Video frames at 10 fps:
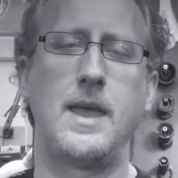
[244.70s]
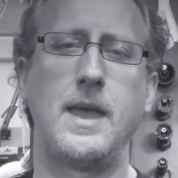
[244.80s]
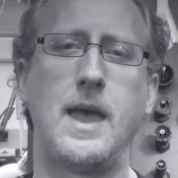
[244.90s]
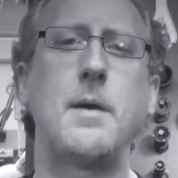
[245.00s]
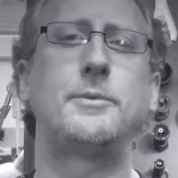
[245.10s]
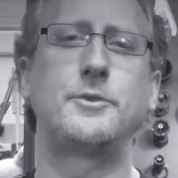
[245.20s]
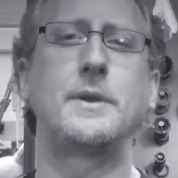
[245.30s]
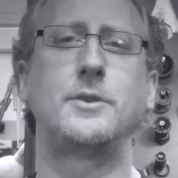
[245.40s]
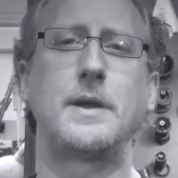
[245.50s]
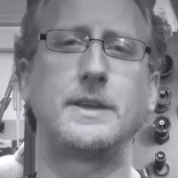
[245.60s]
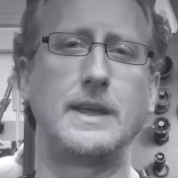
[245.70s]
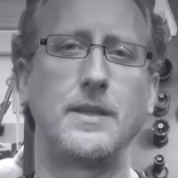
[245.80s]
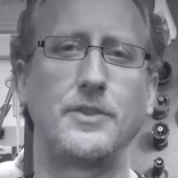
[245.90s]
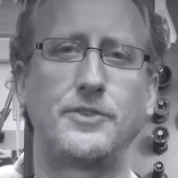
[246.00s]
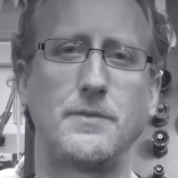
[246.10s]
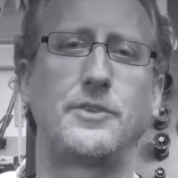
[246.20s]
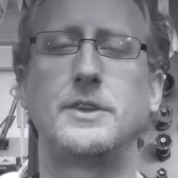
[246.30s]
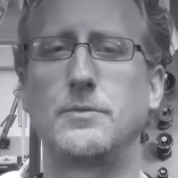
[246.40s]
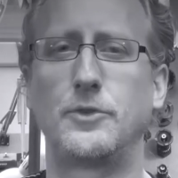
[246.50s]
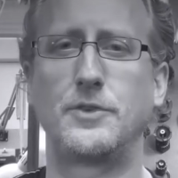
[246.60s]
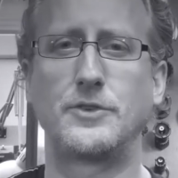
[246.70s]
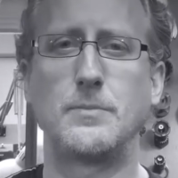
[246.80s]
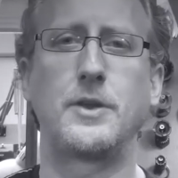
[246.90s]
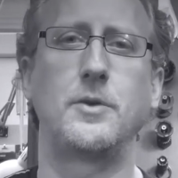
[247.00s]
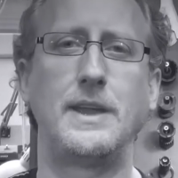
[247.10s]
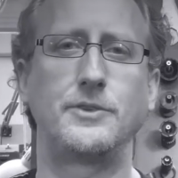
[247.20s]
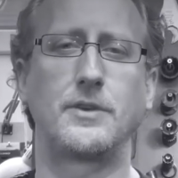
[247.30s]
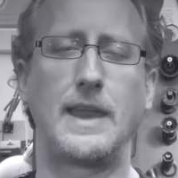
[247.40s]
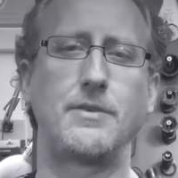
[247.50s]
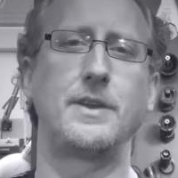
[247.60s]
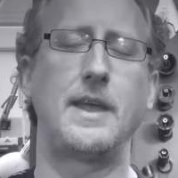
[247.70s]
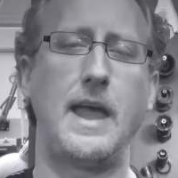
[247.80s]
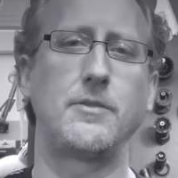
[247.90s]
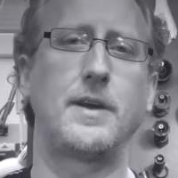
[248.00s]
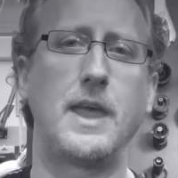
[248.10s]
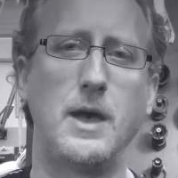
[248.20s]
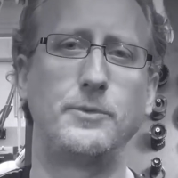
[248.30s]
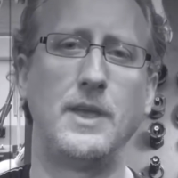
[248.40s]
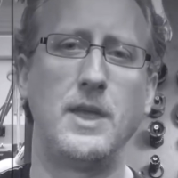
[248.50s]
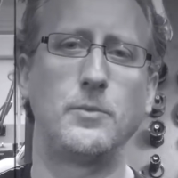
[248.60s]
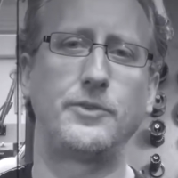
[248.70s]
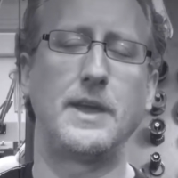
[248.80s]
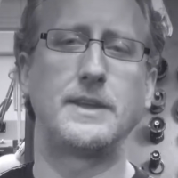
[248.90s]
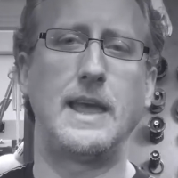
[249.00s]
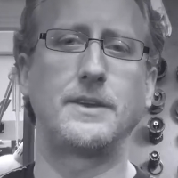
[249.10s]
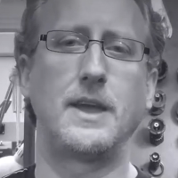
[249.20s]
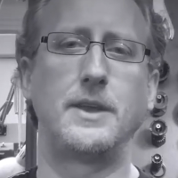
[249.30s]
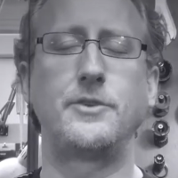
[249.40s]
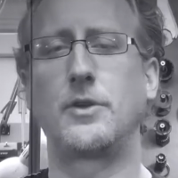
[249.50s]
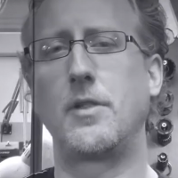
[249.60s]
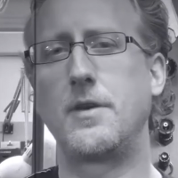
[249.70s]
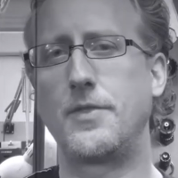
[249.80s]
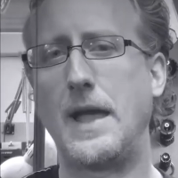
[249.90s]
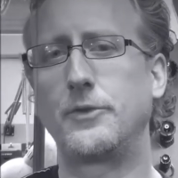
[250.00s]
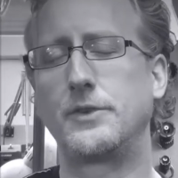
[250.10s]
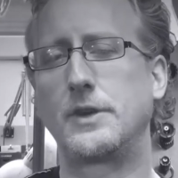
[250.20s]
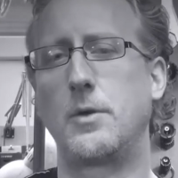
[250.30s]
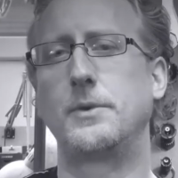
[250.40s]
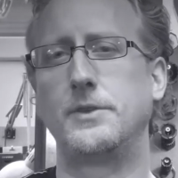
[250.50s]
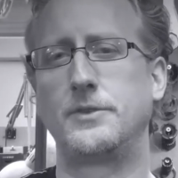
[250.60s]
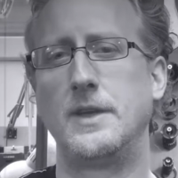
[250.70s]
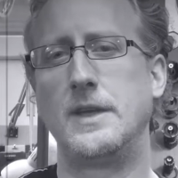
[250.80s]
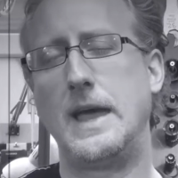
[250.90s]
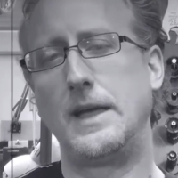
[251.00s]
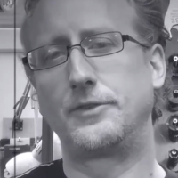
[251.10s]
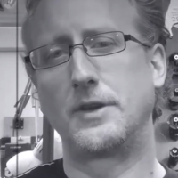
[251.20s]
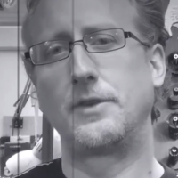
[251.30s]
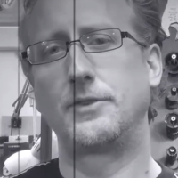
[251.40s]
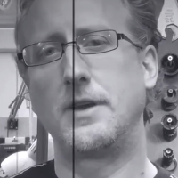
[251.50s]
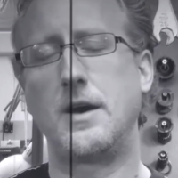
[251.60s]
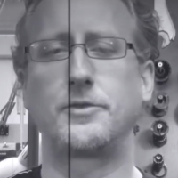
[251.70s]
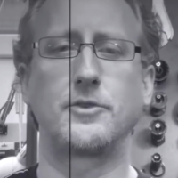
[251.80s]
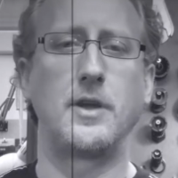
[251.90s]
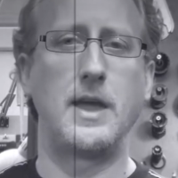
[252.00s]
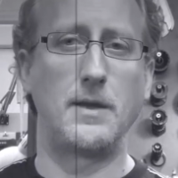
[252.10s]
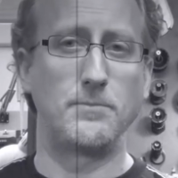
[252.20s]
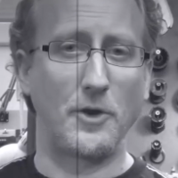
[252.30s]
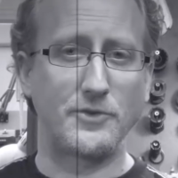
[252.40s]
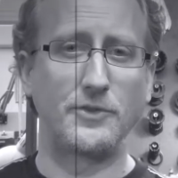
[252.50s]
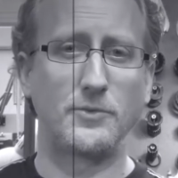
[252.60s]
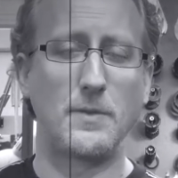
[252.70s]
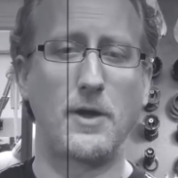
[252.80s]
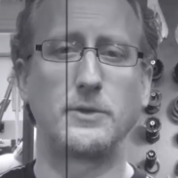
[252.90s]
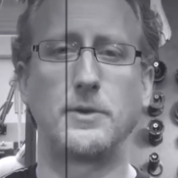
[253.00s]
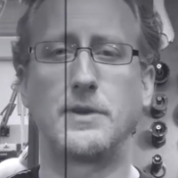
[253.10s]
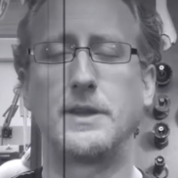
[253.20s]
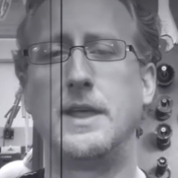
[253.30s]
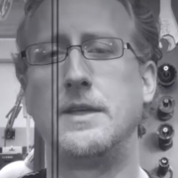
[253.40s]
Up to 2020, the service intervals for Shimano Inter 11 Alfine hubs were set at an initial 1,000 kilometers service after purchase, when the bike has been ridden,